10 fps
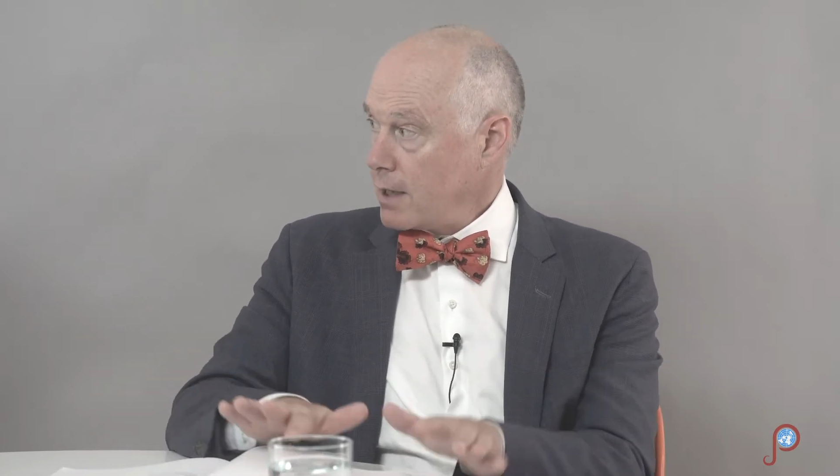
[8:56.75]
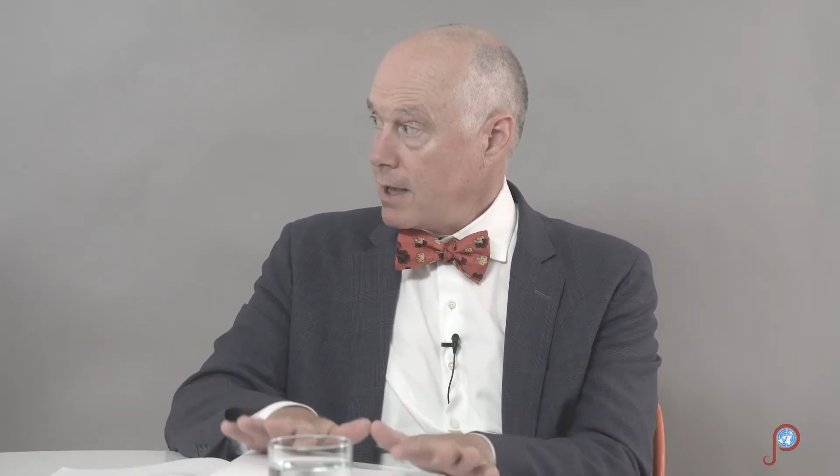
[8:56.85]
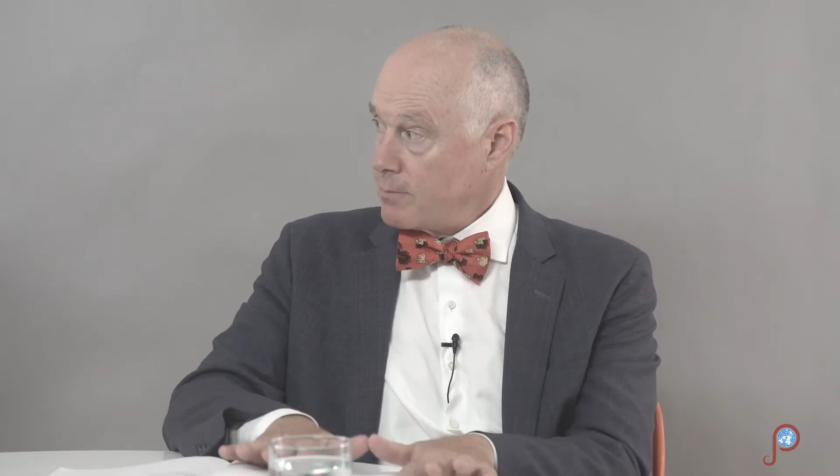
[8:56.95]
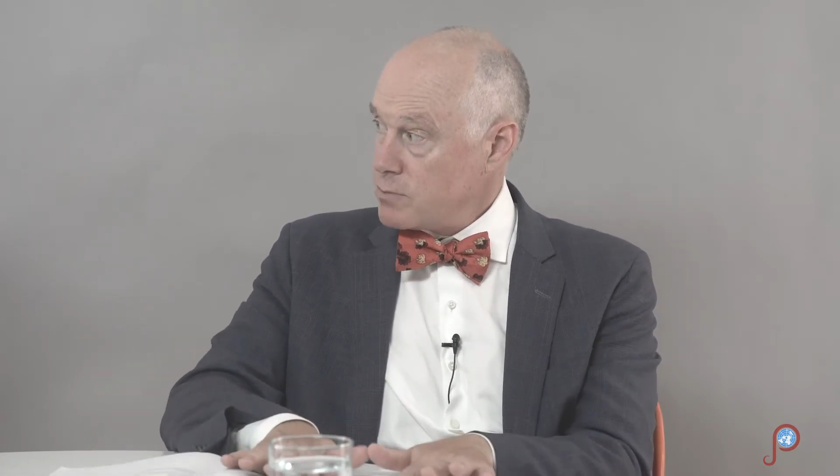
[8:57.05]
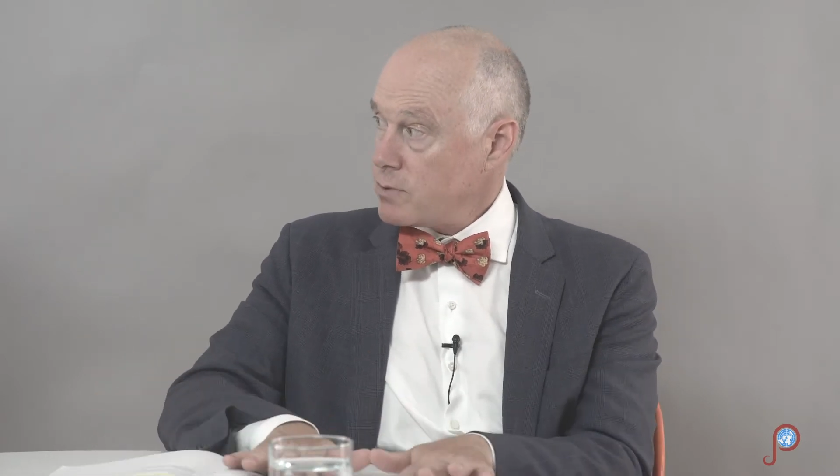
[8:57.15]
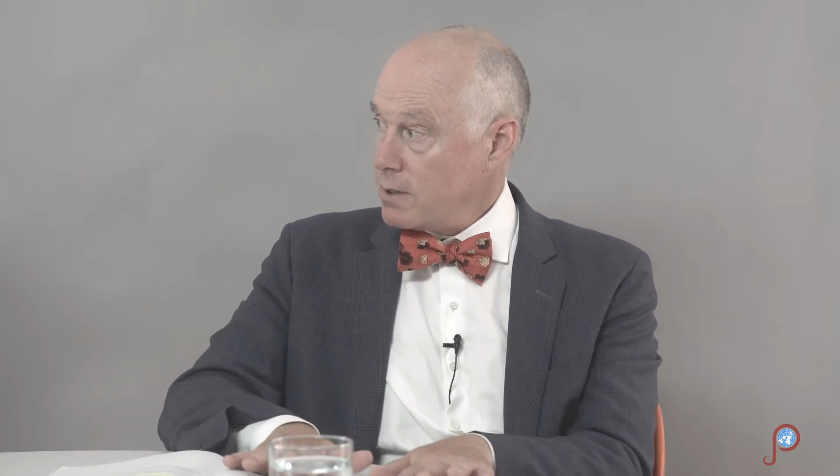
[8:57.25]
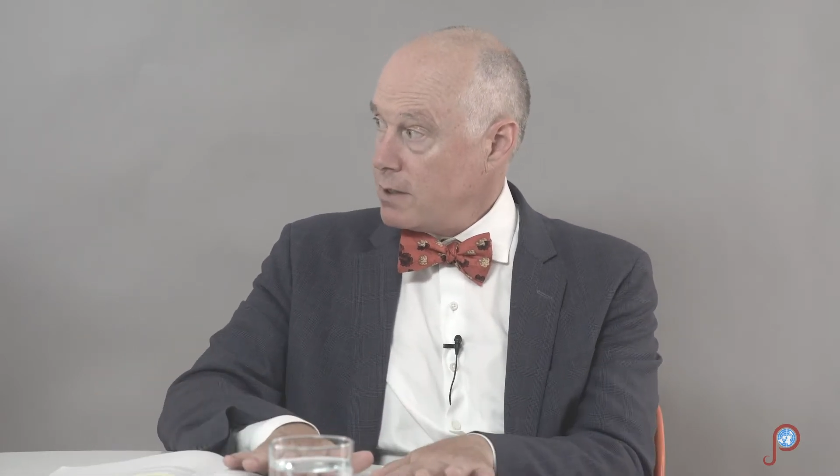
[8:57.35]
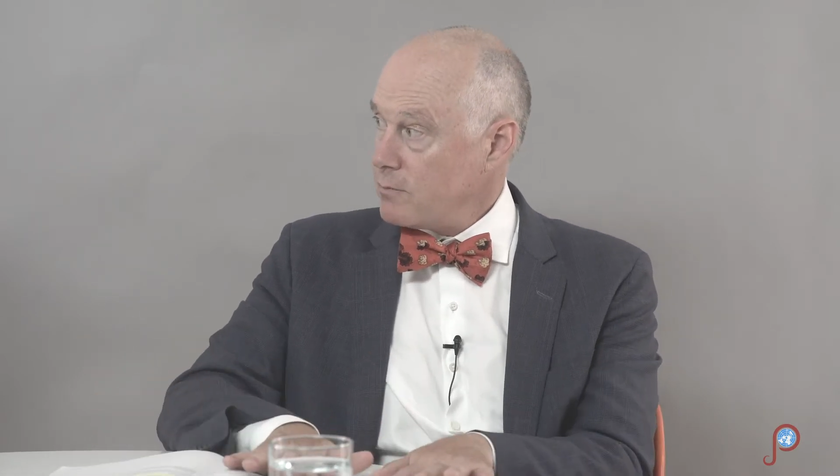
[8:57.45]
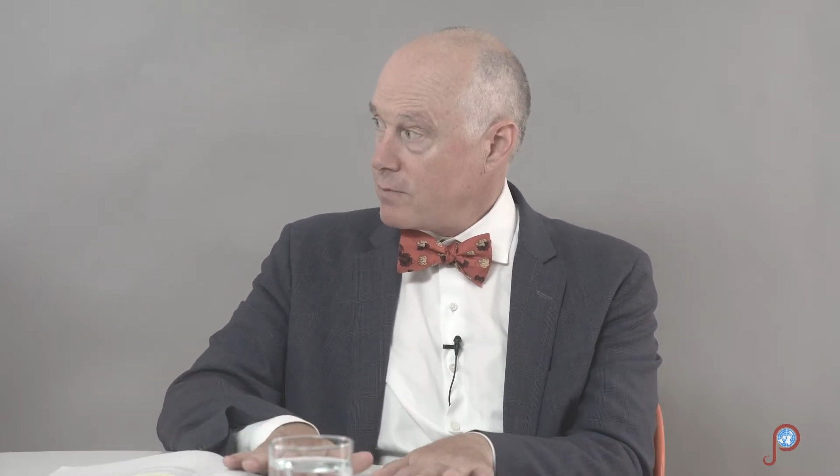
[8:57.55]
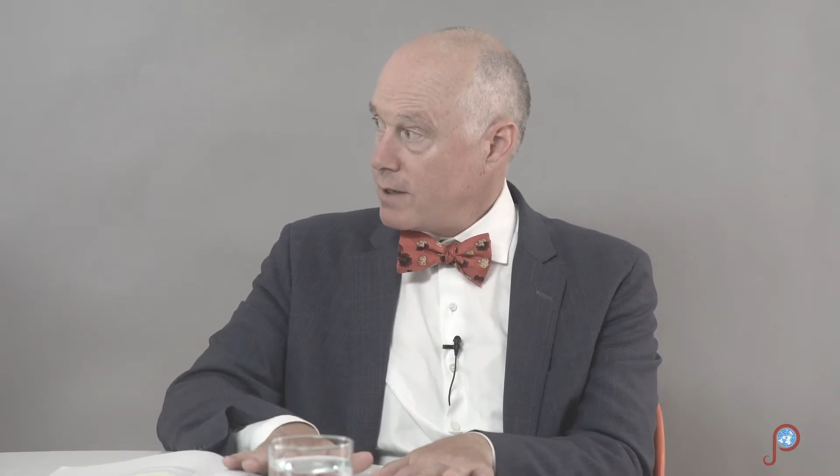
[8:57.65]
capture
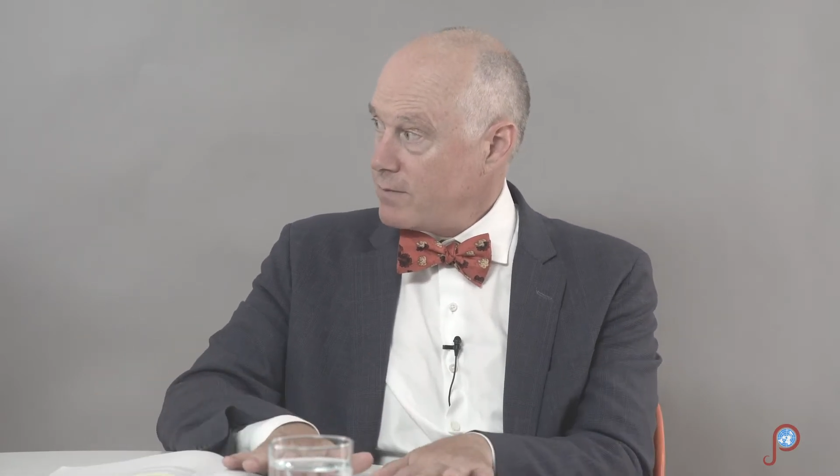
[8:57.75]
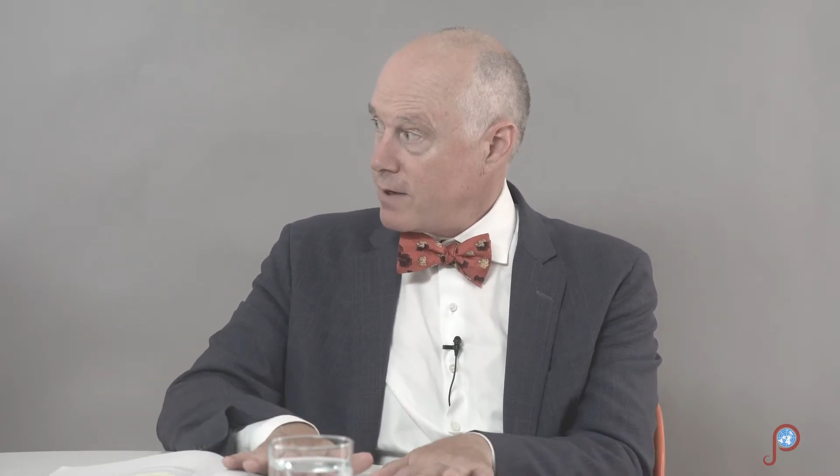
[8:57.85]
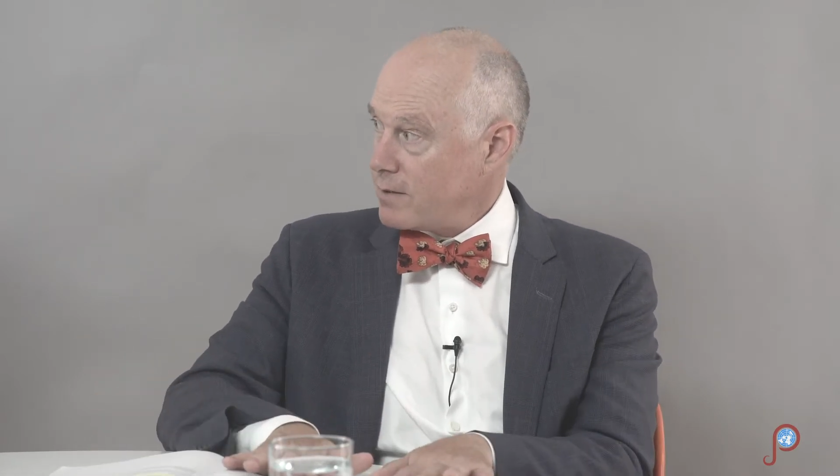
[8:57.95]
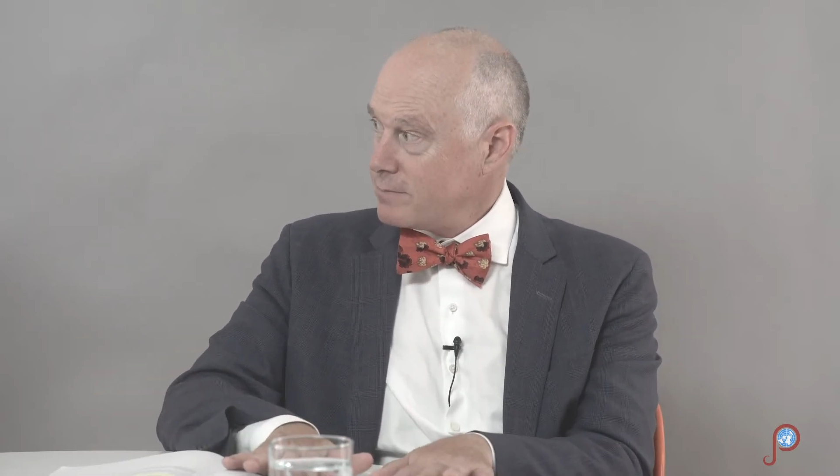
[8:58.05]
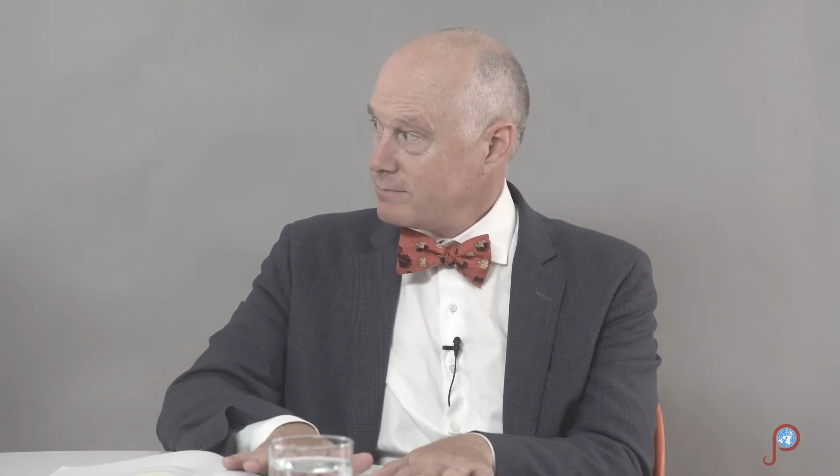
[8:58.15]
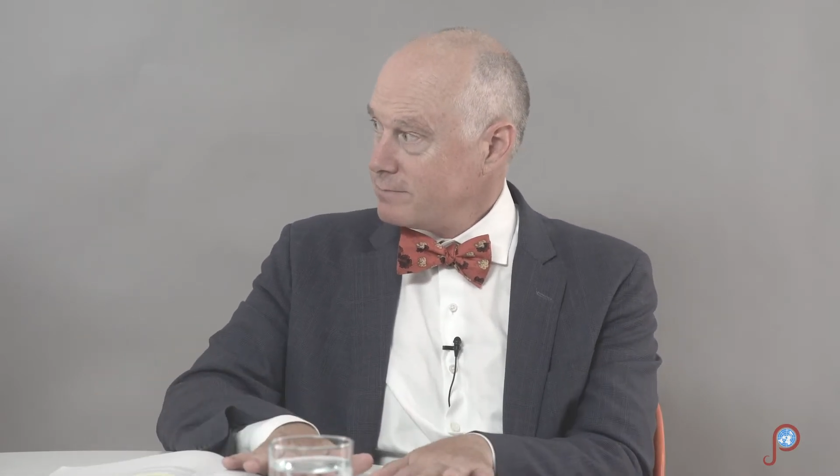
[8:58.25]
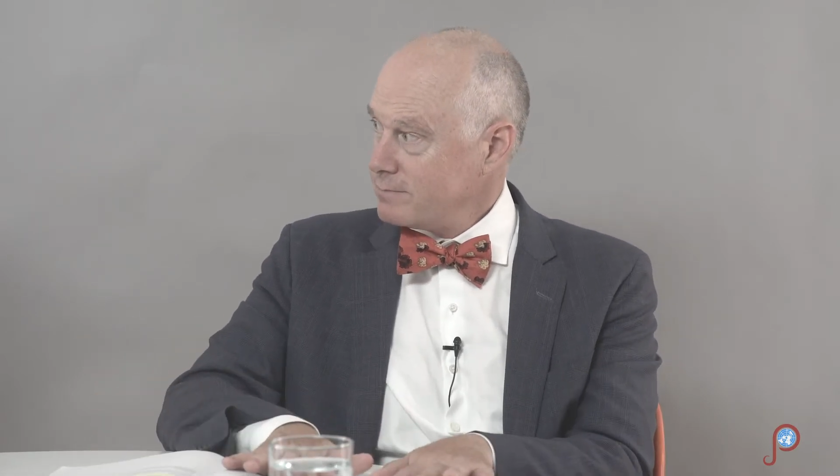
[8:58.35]
it right there.